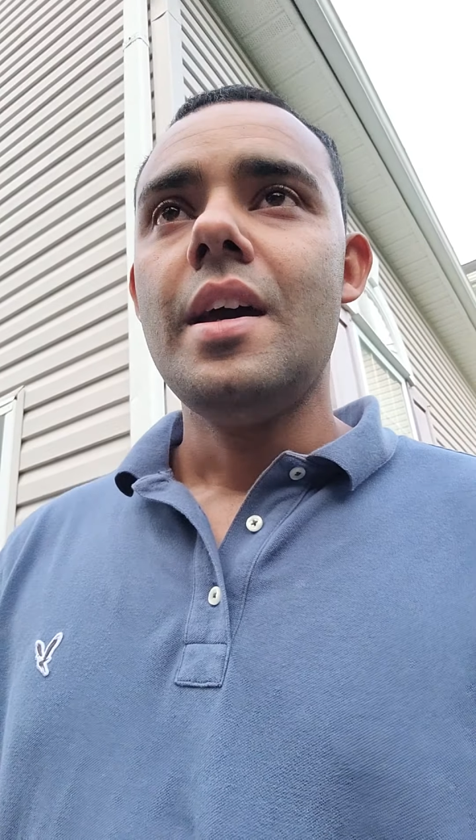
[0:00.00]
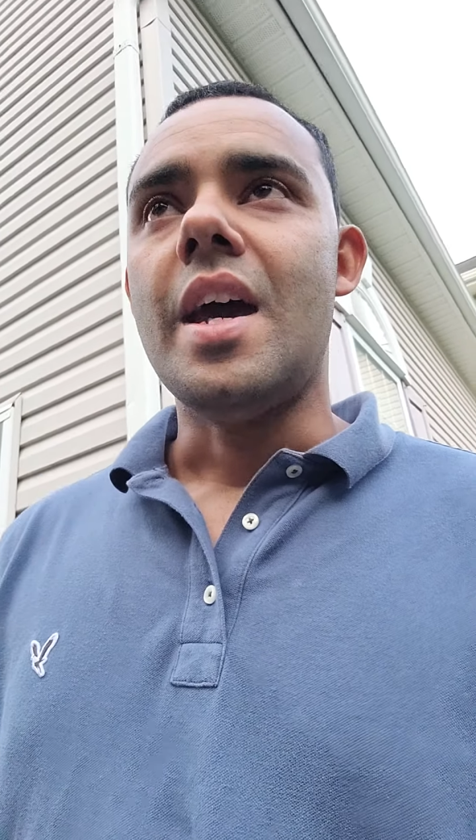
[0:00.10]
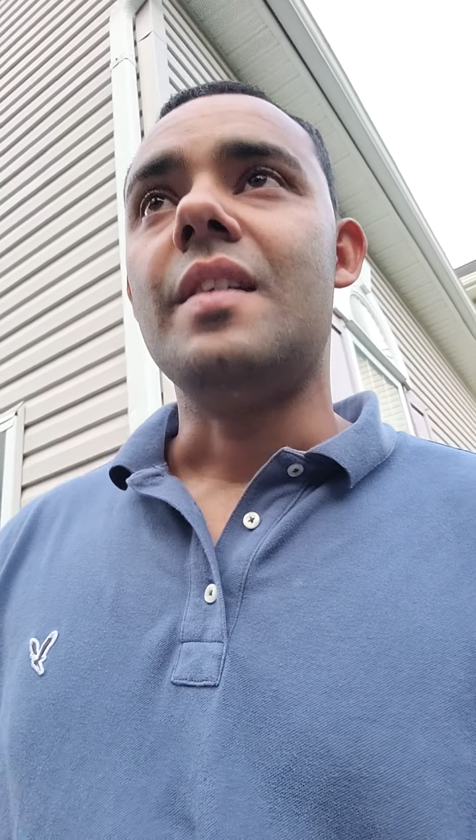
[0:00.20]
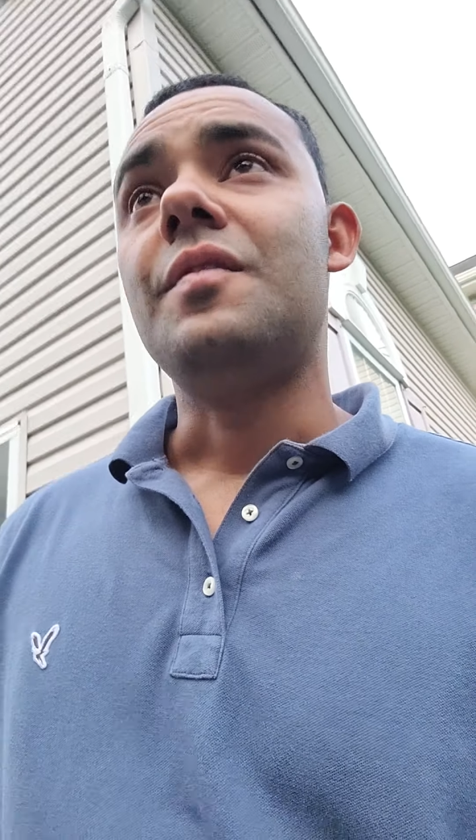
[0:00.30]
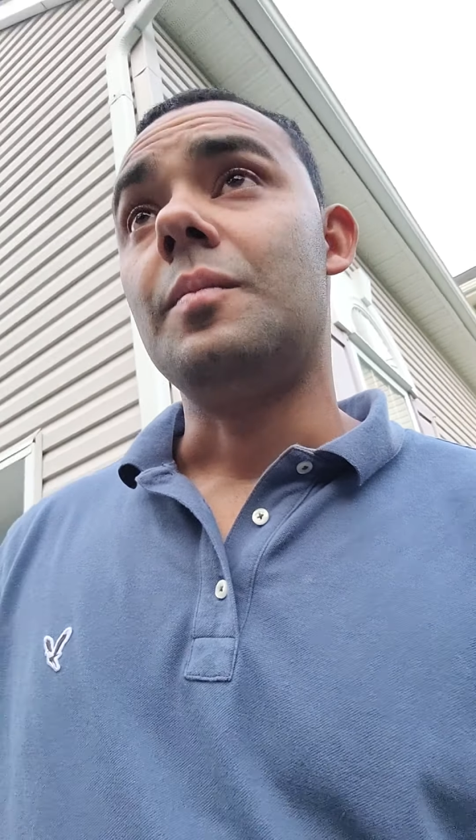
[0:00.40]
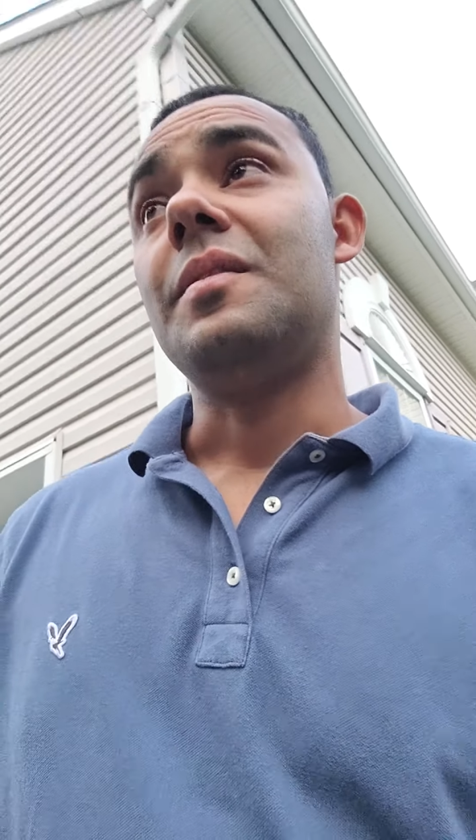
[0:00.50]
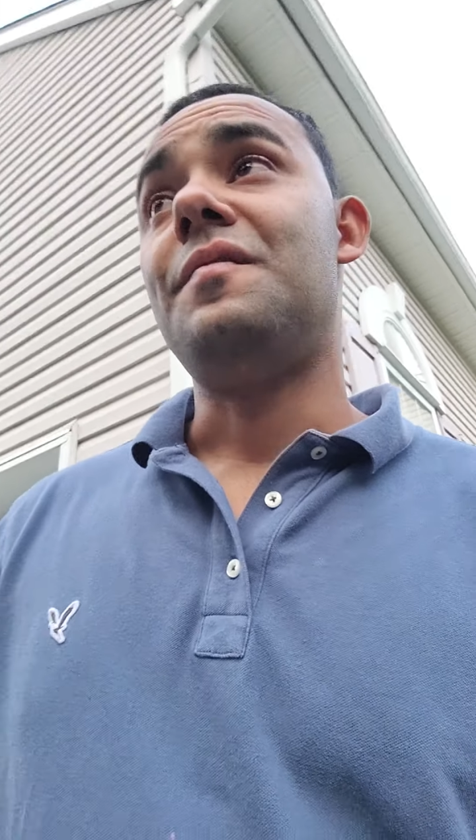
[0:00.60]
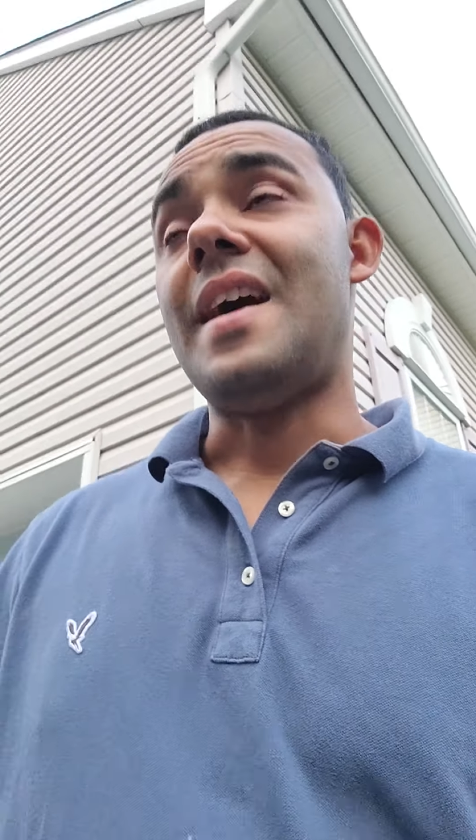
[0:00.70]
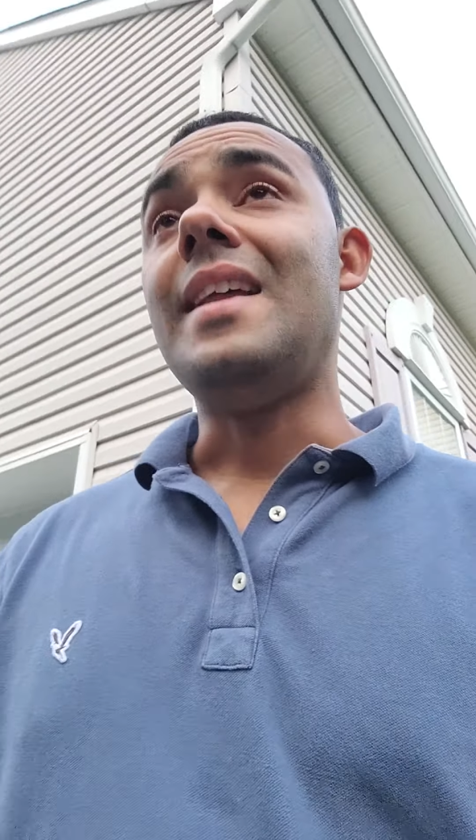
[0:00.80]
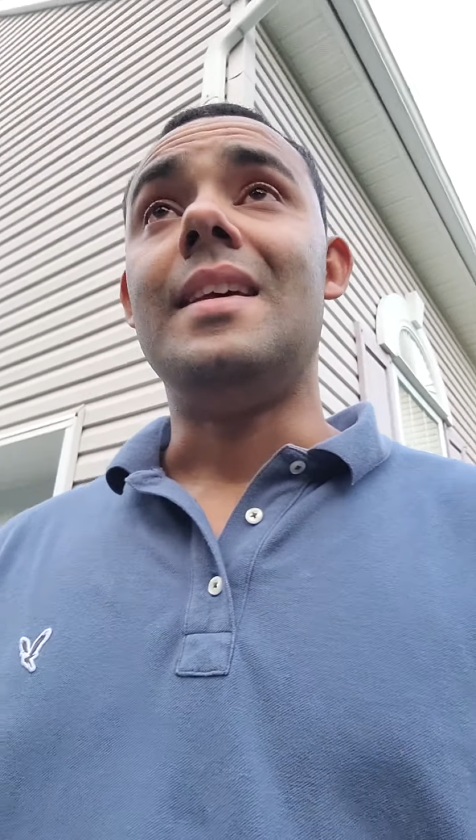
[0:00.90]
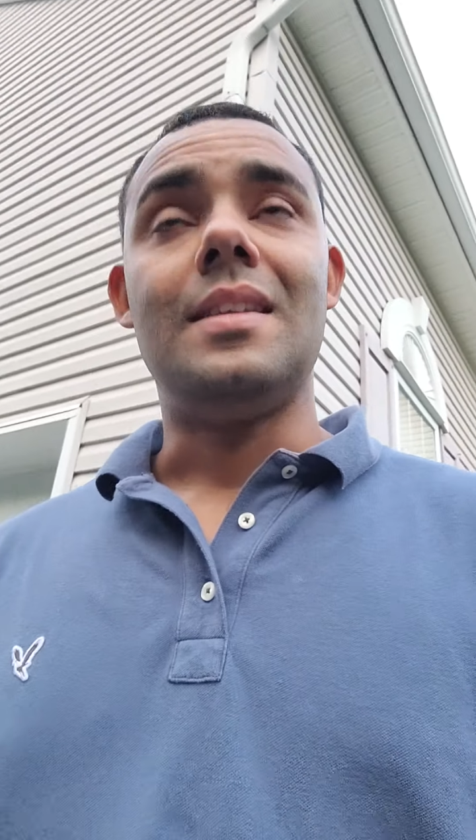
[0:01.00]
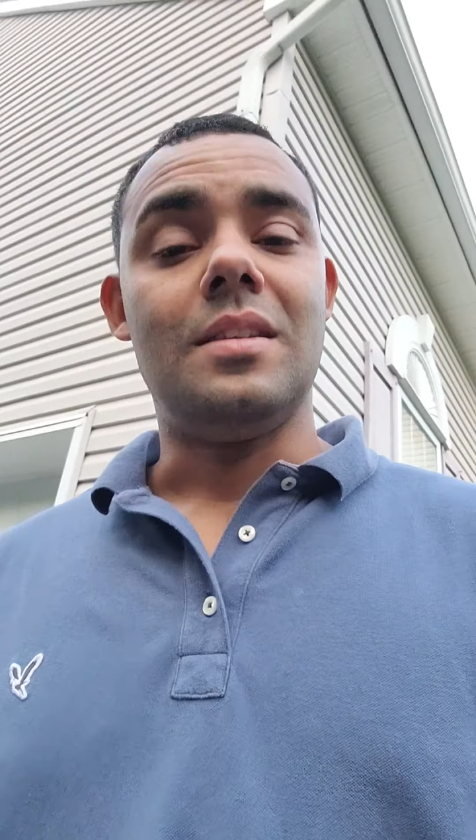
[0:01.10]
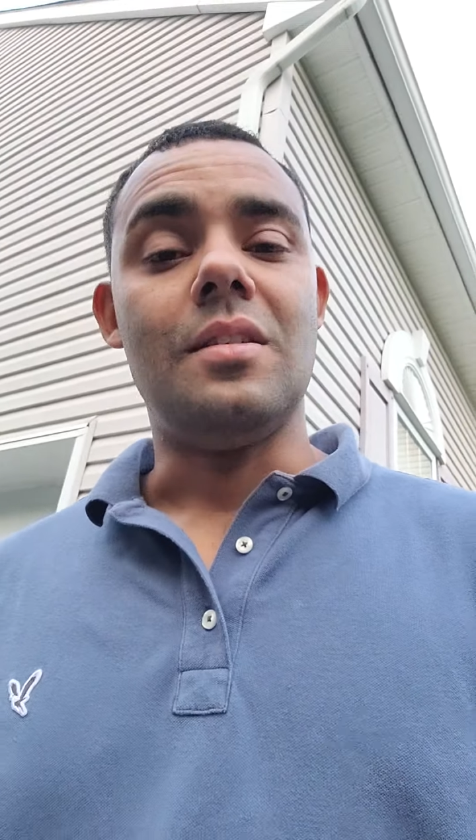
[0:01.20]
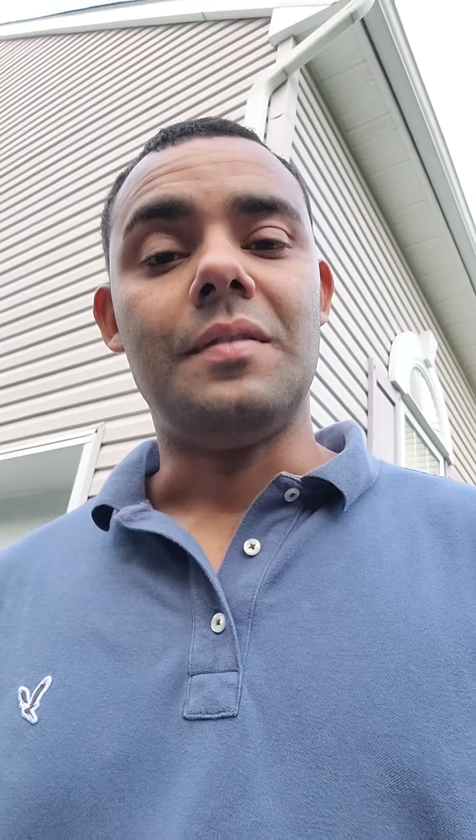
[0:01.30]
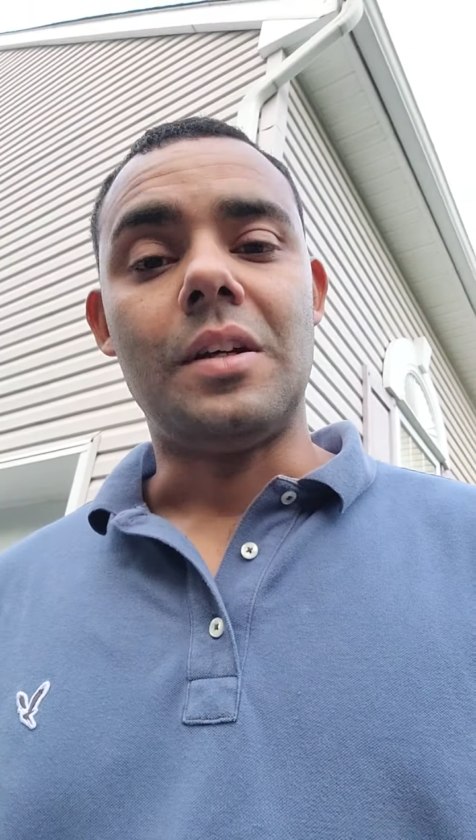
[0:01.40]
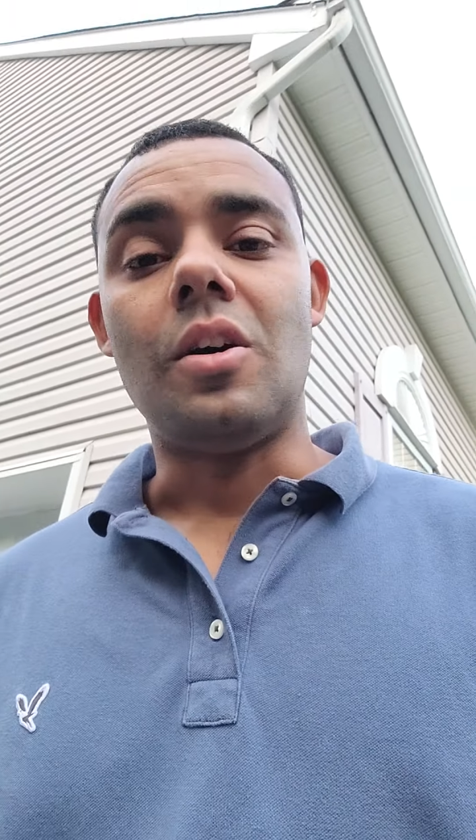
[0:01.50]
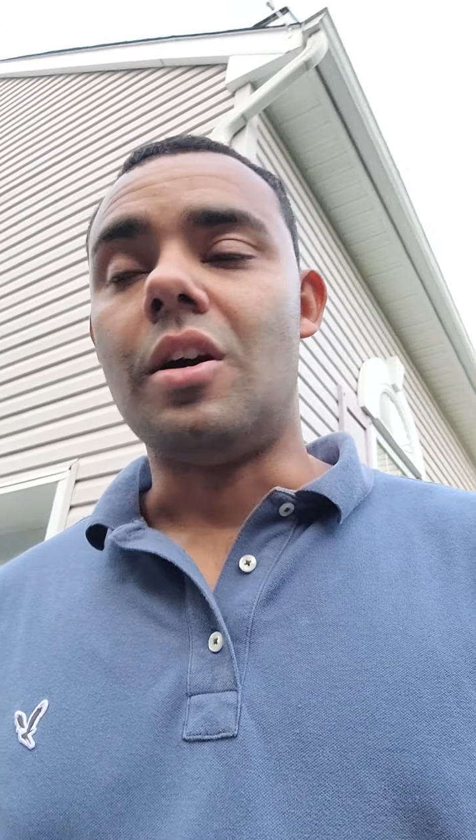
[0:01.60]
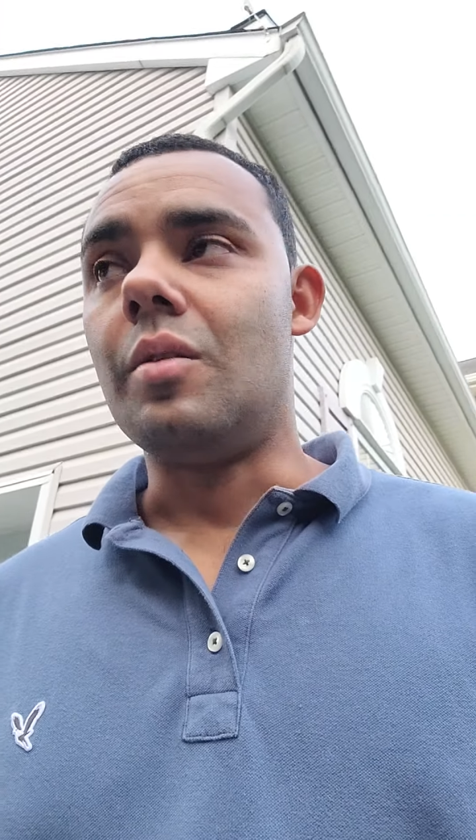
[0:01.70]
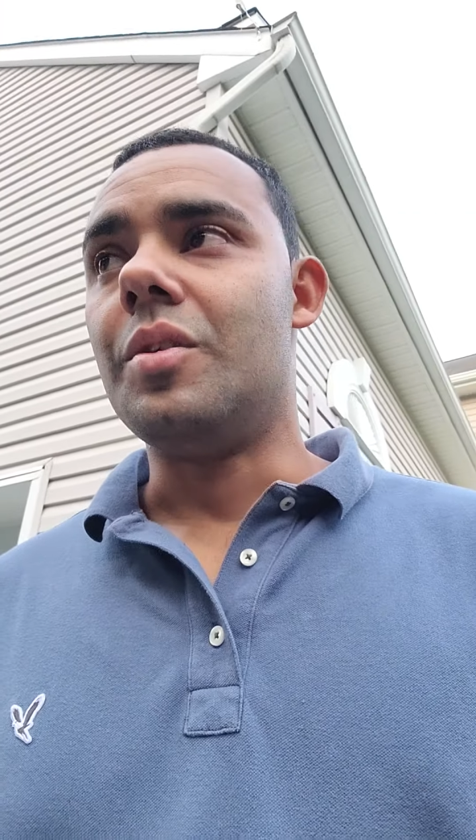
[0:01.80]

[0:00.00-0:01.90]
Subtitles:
and from the financing of the car,